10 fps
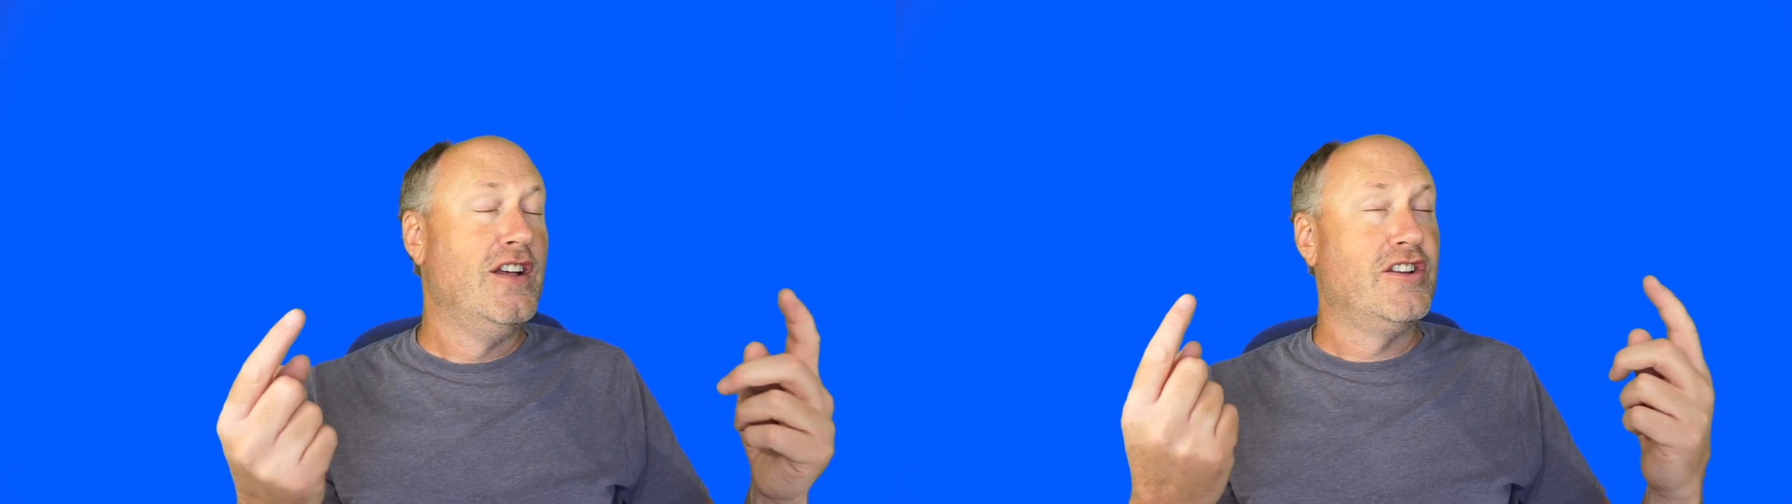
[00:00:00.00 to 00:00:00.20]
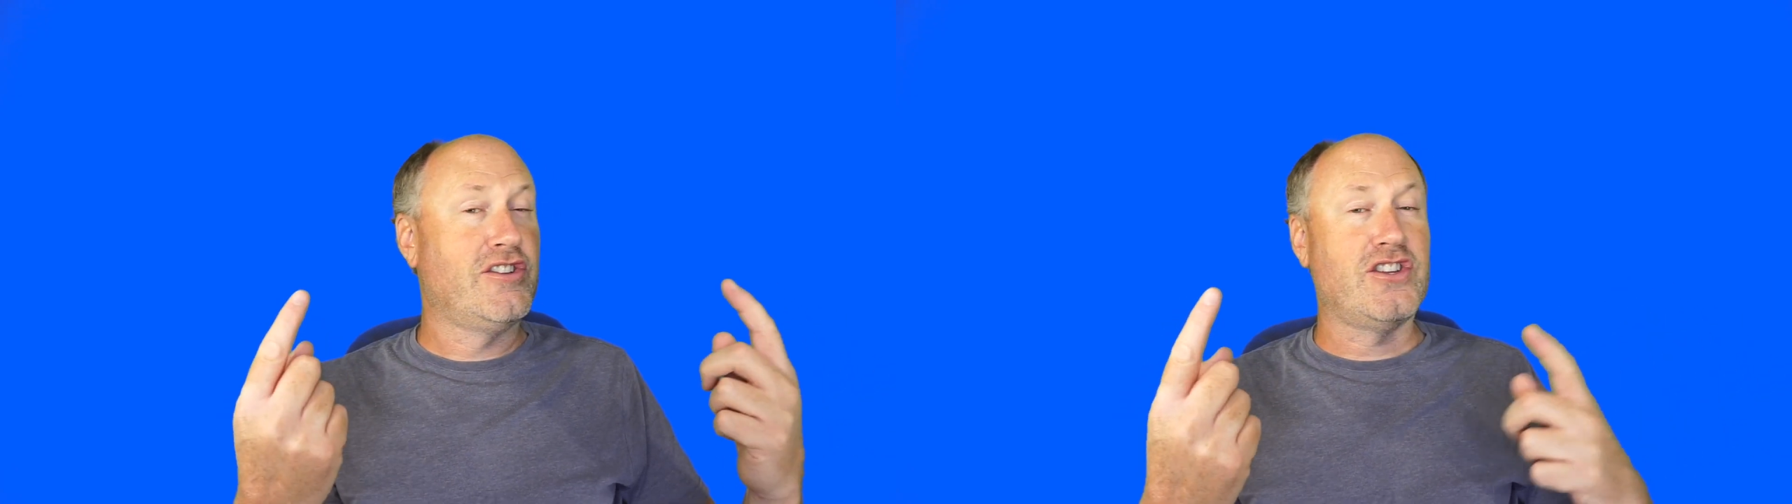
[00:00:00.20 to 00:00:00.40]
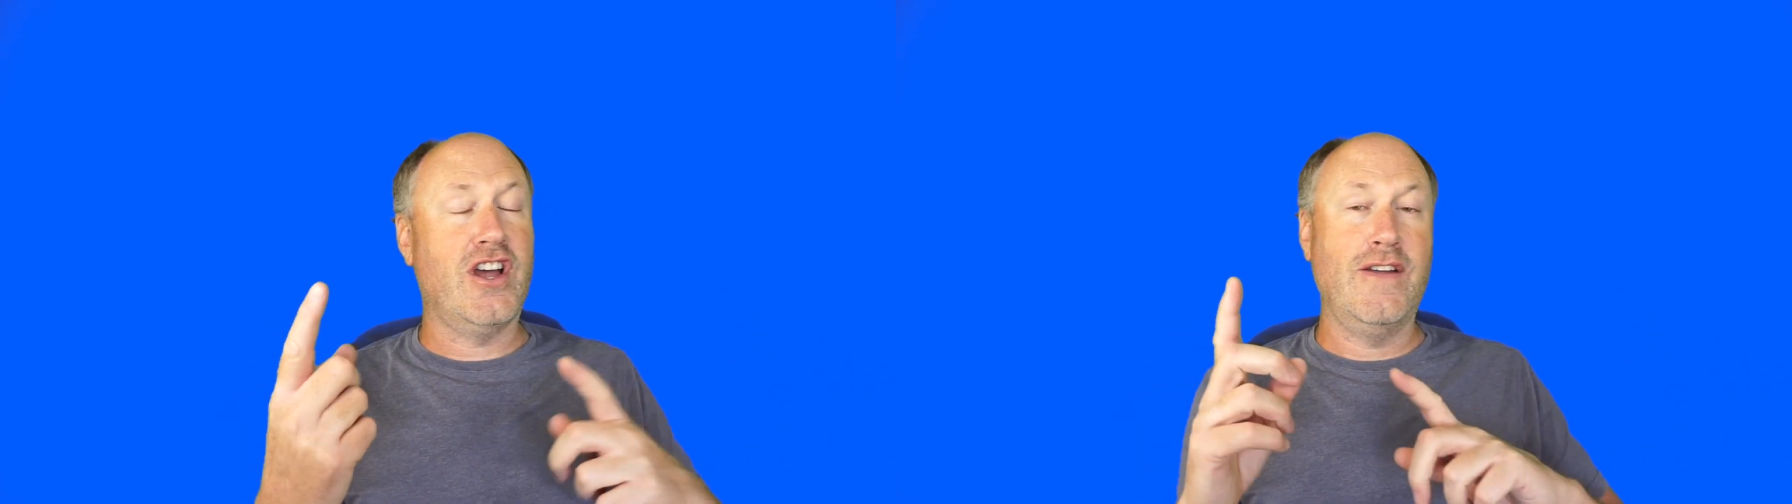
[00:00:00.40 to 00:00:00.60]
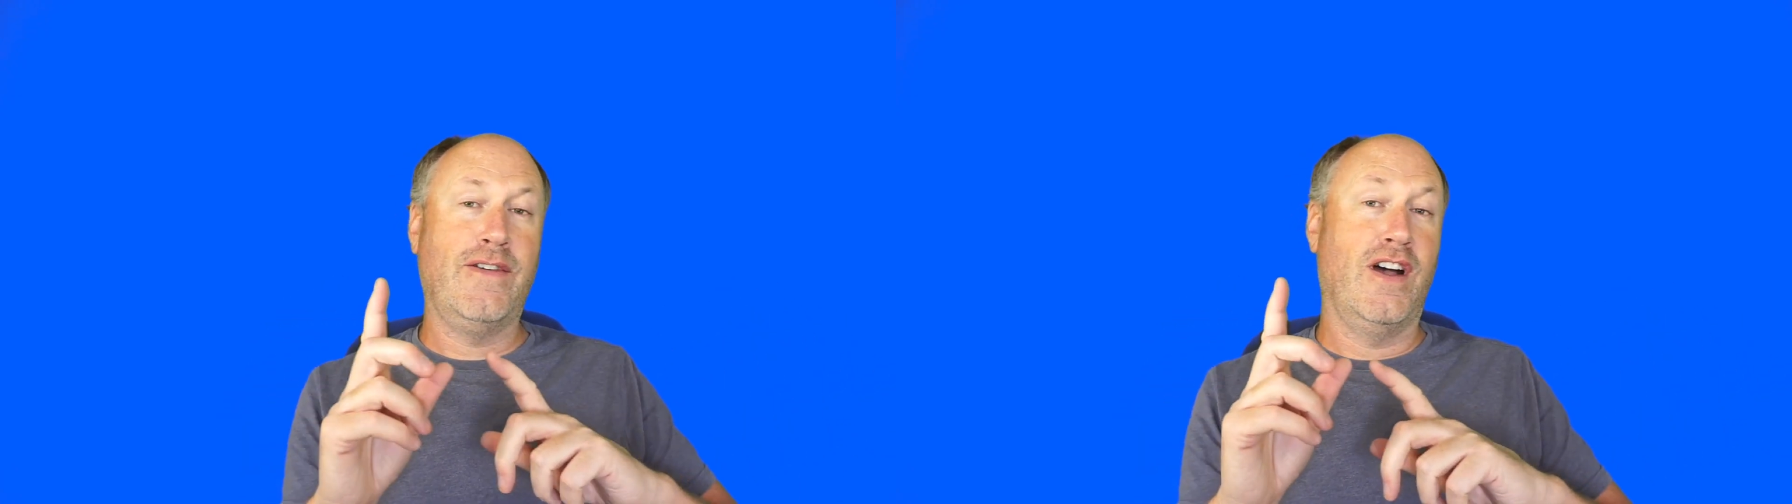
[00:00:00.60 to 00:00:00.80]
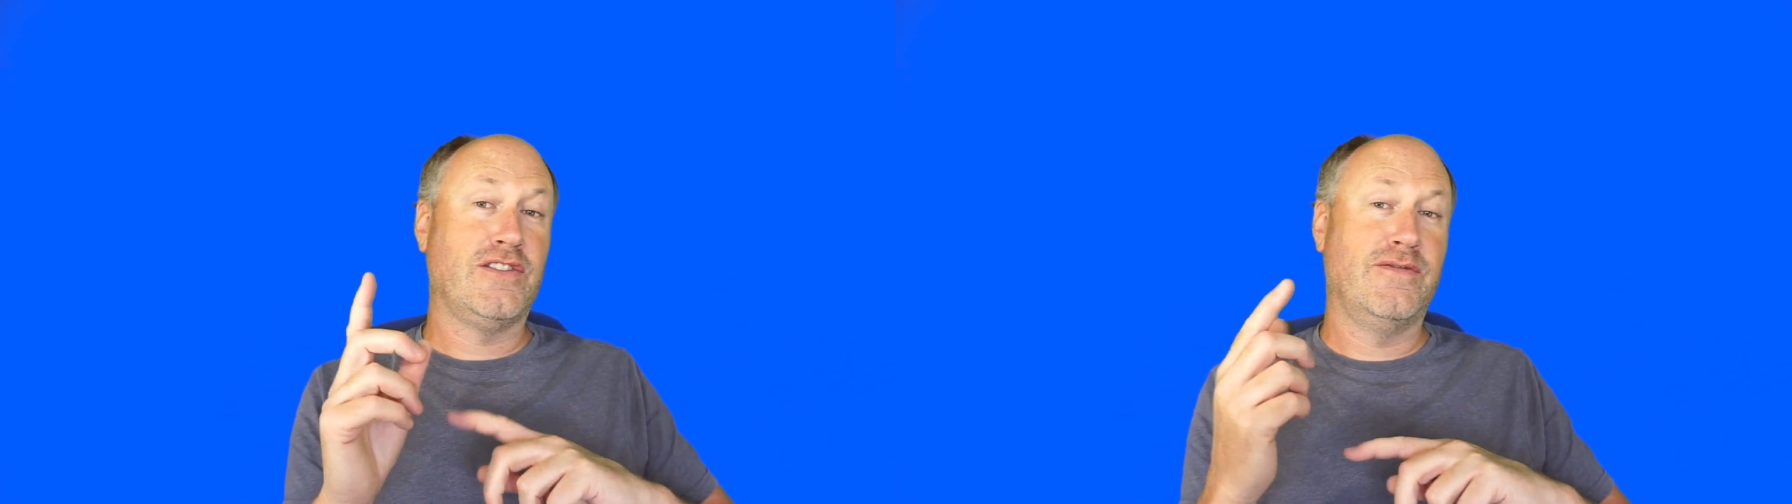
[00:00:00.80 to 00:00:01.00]
There's a TIE
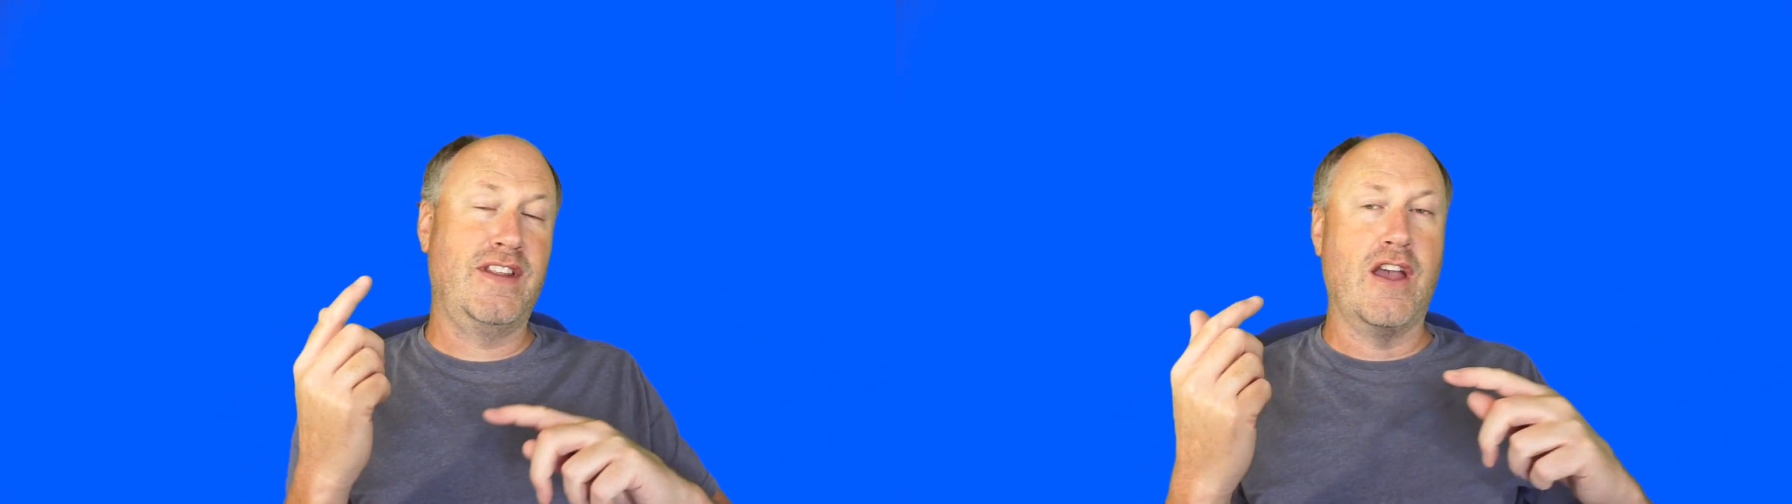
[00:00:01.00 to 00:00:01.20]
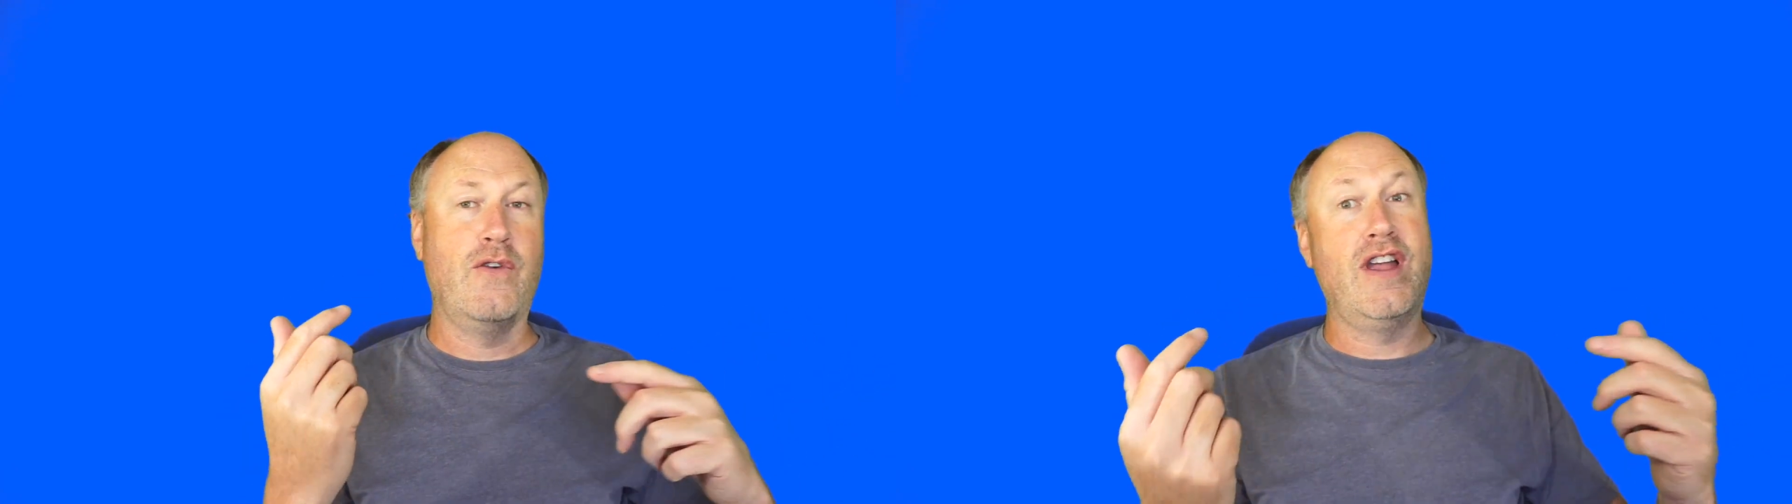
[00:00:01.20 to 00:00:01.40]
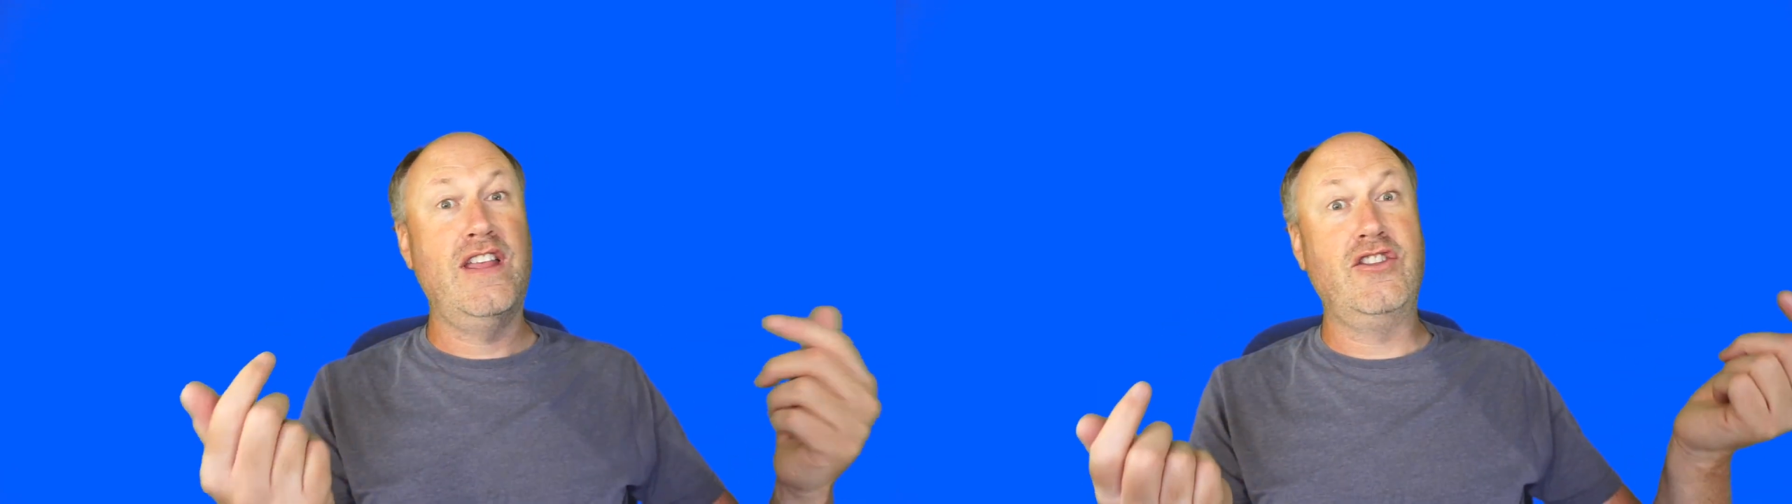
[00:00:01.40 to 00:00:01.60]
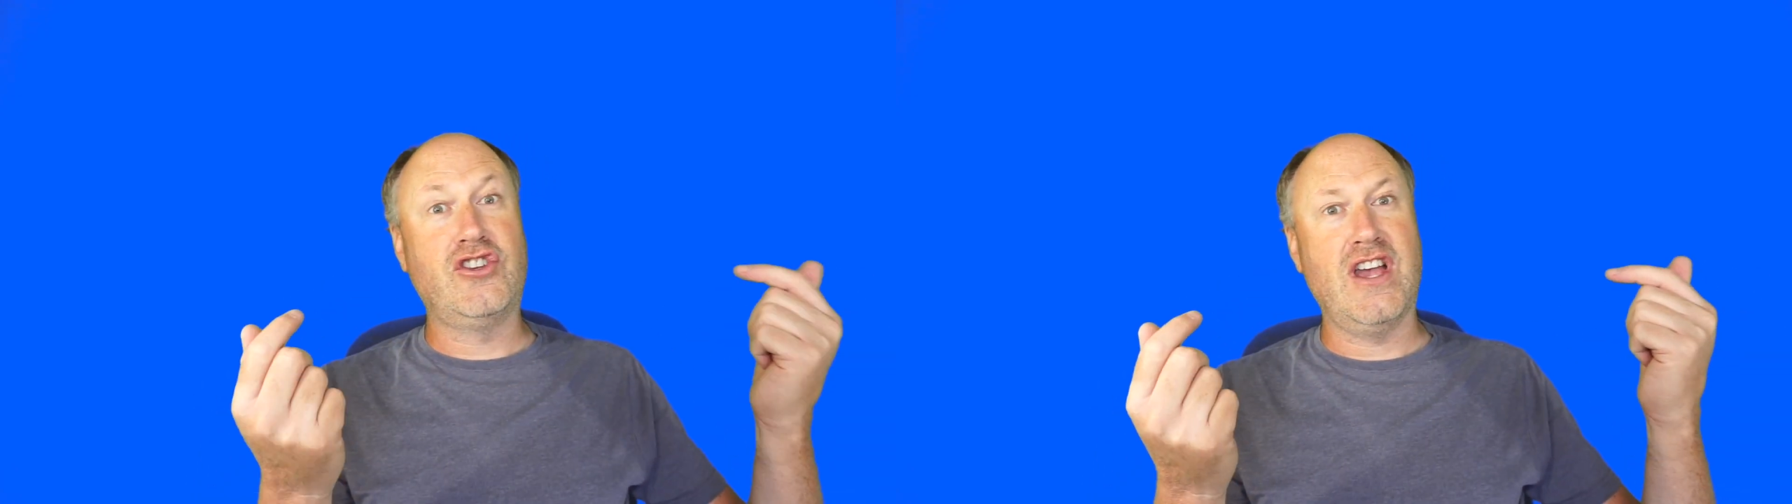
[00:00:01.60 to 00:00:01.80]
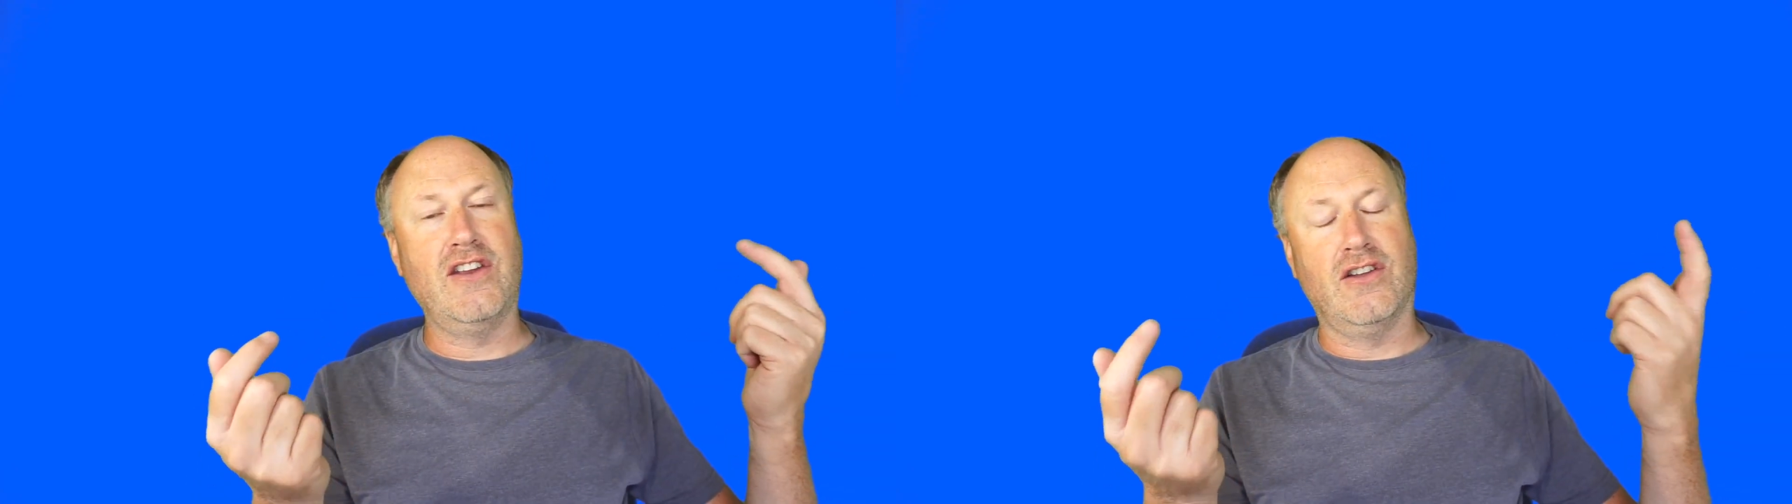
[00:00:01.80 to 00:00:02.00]
Fighter video in the
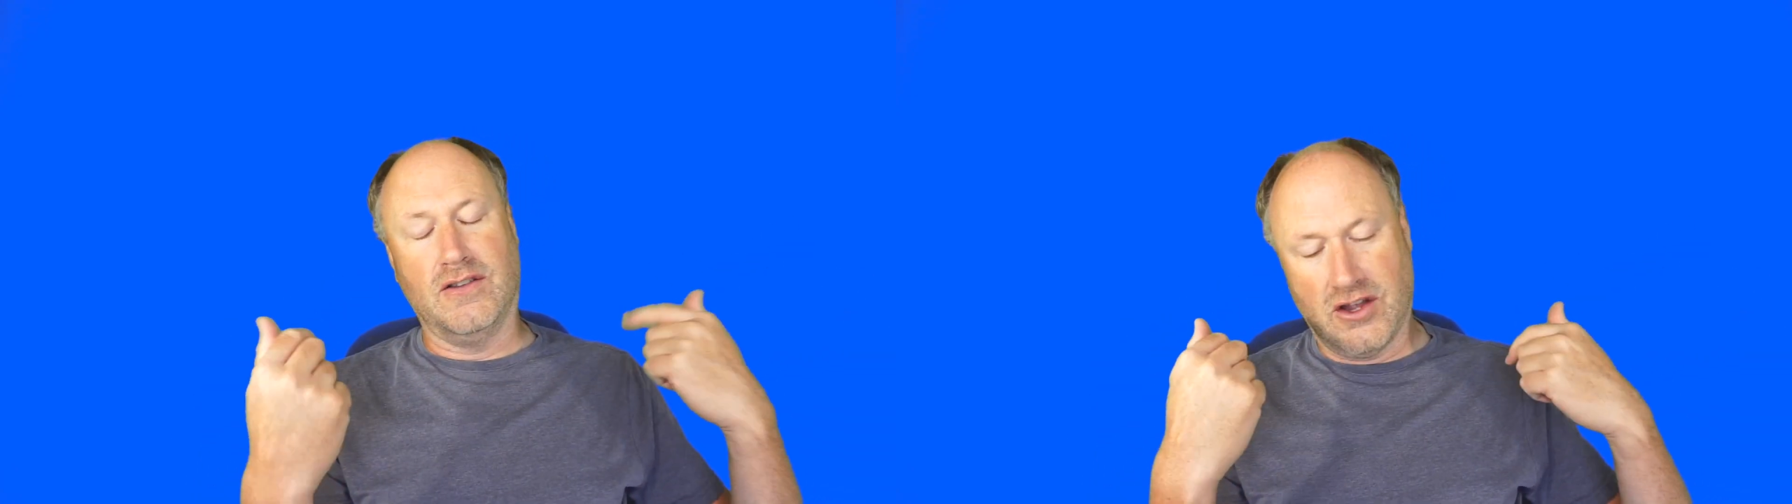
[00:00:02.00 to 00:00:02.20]
channel,